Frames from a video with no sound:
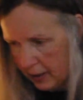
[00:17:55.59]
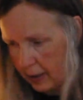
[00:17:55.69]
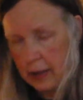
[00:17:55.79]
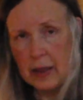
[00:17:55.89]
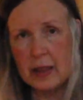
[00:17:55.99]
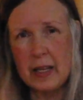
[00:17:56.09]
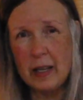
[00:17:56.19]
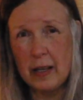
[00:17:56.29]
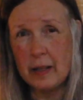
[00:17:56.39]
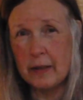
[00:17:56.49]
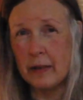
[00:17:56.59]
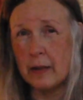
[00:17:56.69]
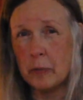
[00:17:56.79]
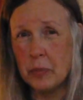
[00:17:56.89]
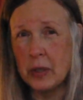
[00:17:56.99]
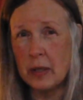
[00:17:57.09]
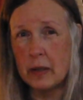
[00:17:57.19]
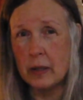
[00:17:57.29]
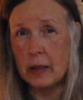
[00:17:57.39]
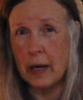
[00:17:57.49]
and I think it's going to be
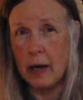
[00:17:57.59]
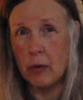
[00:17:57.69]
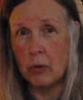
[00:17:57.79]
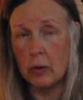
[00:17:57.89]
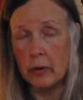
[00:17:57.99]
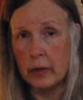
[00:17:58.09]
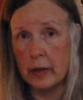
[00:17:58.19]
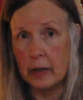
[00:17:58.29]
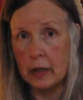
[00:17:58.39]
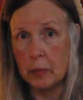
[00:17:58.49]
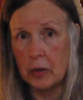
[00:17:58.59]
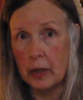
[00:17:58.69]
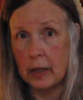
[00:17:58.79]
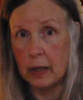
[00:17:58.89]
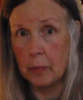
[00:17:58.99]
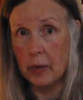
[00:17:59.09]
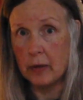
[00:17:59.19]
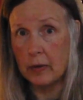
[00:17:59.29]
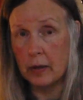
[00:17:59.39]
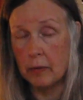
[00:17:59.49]
the cowl that I keep talking
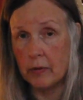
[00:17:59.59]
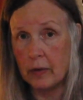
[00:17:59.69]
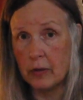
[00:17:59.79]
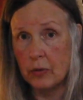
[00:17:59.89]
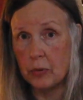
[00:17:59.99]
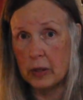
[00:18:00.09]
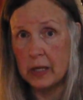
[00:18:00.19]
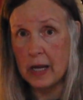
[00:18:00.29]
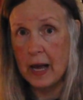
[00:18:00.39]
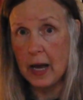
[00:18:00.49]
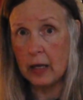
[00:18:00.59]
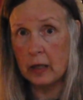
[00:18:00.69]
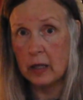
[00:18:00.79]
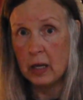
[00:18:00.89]
about that I was going to do in the yak.